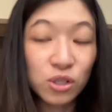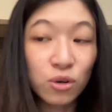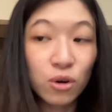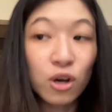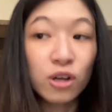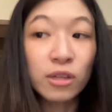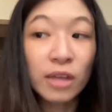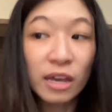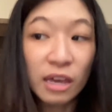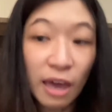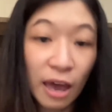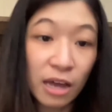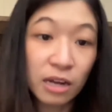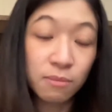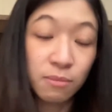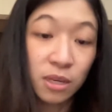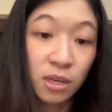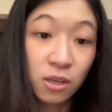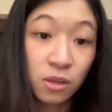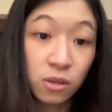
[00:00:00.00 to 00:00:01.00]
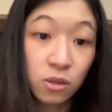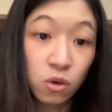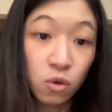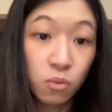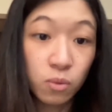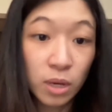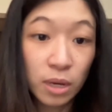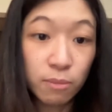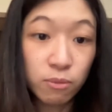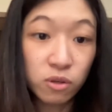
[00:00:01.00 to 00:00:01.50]
So on Academy,
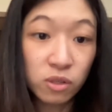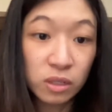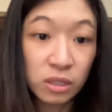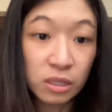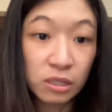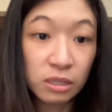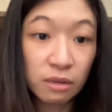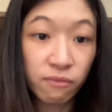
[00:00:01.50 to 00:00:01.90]
you'll be able to see